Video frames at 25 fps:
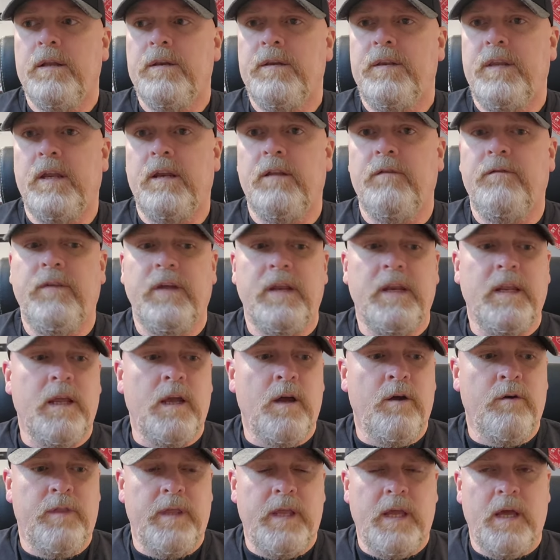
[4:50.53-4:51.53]
did a
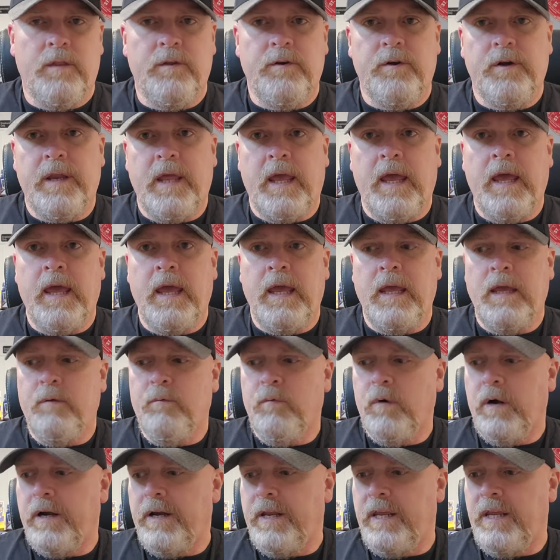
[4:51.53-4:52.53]
video the other day
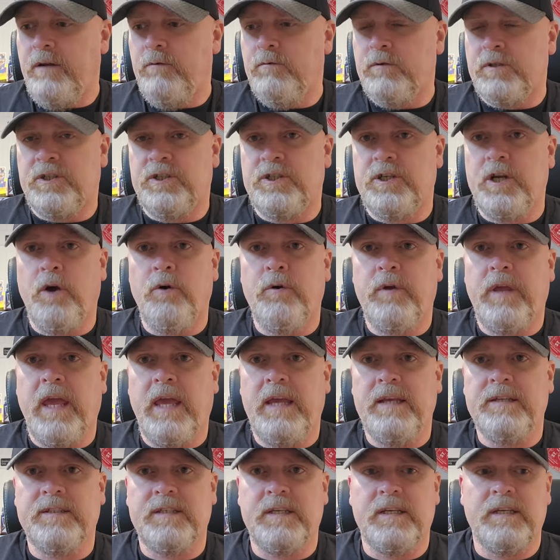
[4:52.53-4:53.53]
where he was
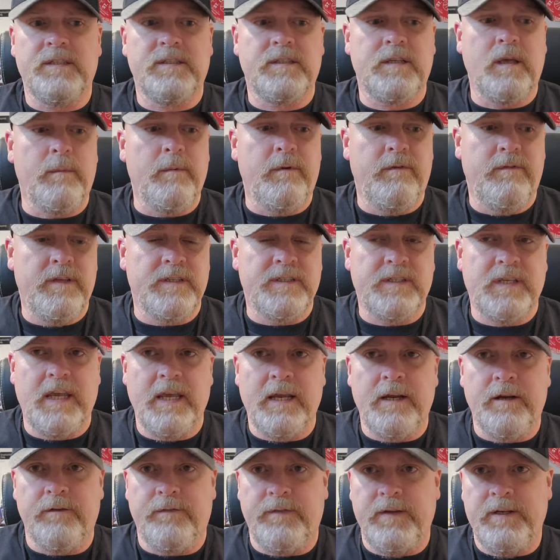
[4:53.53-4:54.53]
showcasing some of his
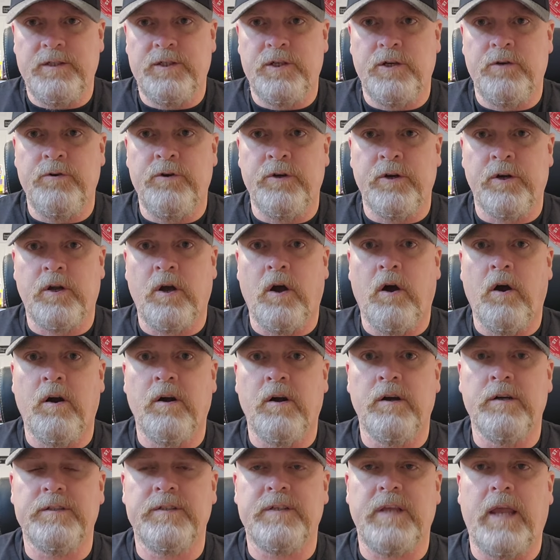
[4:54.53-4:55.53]
Ken Griffey Jr.
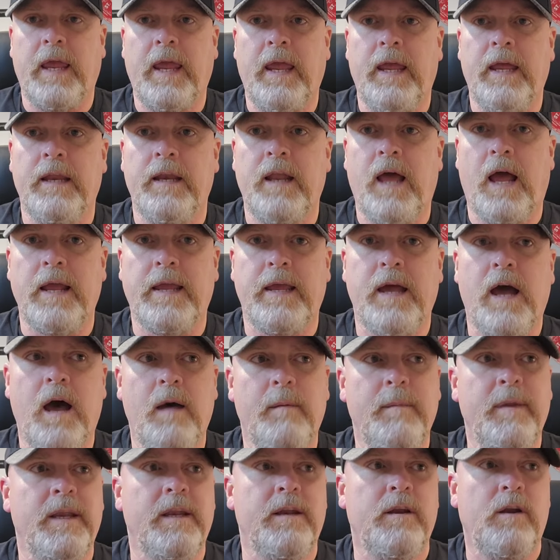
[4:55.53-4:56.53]
cards, and I
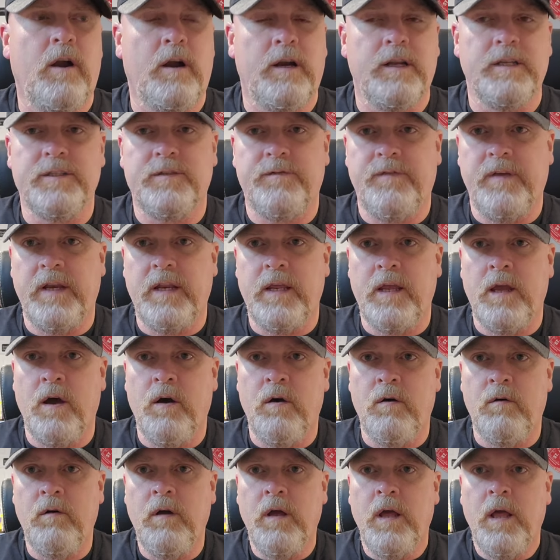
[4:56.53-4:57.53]
commented on his
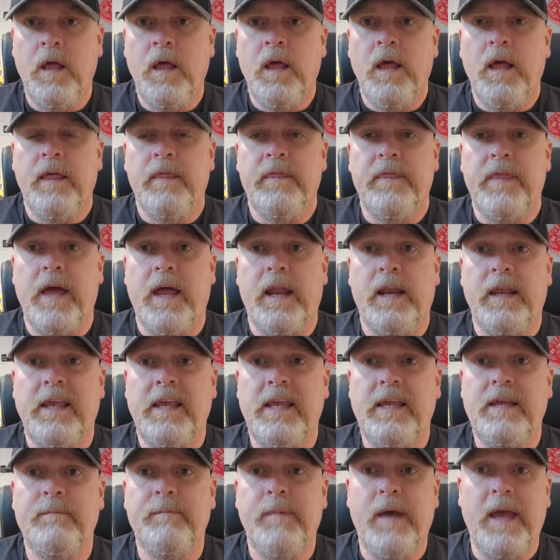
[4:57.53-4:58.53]
video that
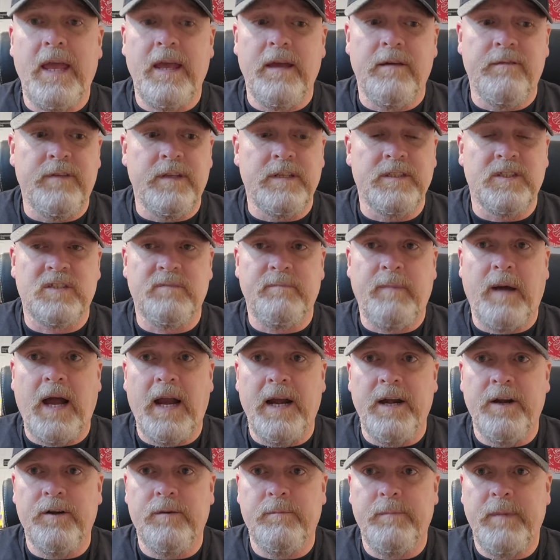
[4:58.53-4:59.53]
he may have
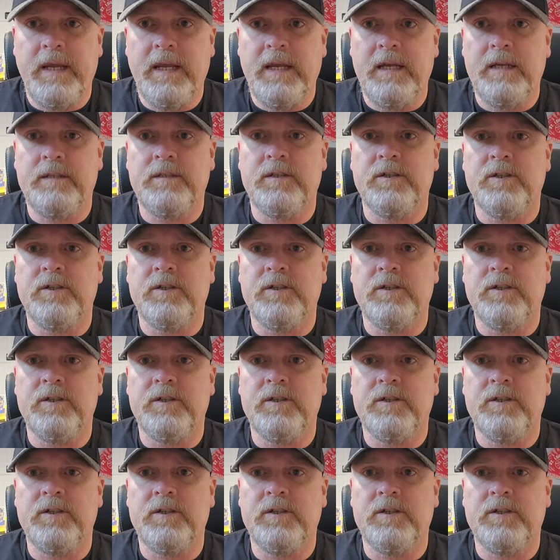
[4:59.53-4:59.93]
inspired me